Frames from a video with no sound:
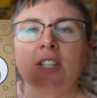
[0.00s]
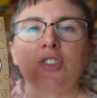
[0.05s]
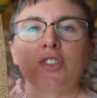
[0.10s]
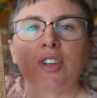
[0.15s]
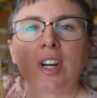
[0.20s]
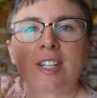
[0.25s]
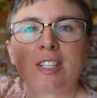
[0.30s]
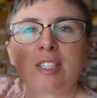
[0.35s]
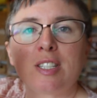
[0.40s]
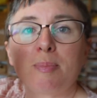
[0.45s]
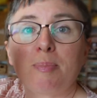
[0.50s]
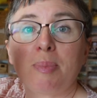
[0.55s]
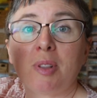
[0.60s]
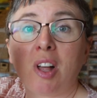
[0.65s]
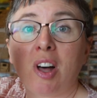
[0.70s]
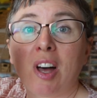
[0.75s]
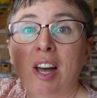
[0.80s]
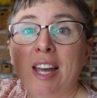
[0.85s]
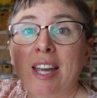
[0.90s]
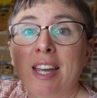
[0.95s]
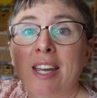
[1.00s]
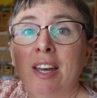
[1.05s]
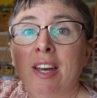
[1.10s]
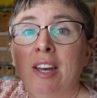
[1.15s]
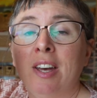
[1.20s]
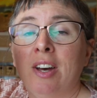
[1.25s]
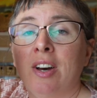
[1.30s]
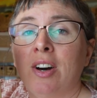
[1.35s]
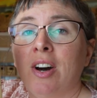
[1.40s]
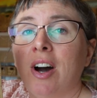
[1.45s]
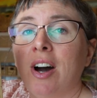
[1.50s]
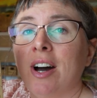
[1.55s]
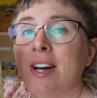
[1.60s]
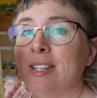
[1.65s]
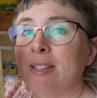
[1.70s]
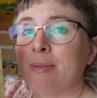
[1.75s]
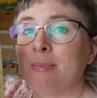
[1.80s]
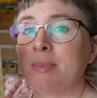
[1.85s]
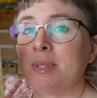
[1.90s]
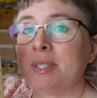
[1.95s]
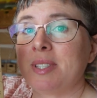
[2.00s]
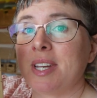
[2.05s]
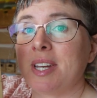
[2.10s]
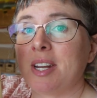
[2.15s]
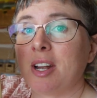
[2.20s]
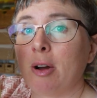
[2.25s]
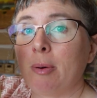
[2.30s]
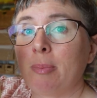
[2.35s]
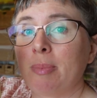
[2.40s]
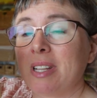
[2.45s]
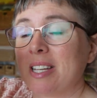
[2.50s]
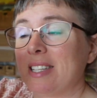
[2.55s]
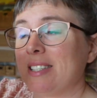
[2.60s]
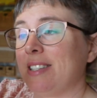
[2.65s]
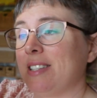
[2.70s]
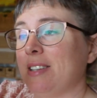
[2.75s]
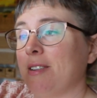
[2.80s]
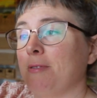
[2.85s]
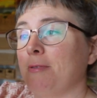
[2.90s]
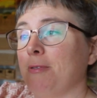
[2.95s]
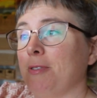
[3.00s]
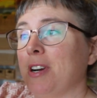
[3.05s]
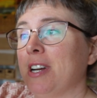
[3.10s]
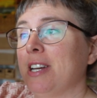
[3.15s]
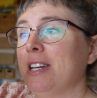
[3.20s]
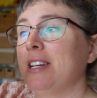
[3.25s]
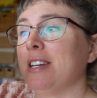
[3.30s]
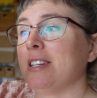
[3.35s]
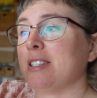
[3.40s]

try to supply items that are plastic free,